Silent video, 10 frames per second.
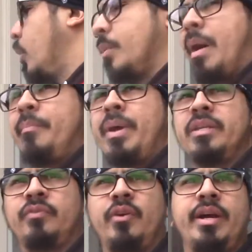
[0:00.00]
of my
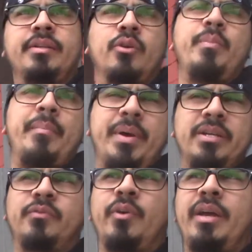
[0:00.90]
best friends, or my
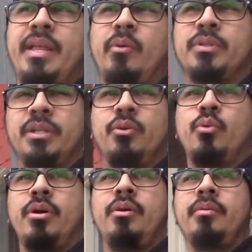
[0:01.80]
best friend that was in the
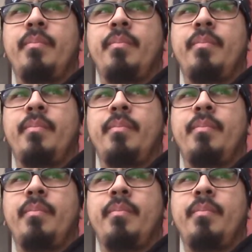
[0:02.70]
world,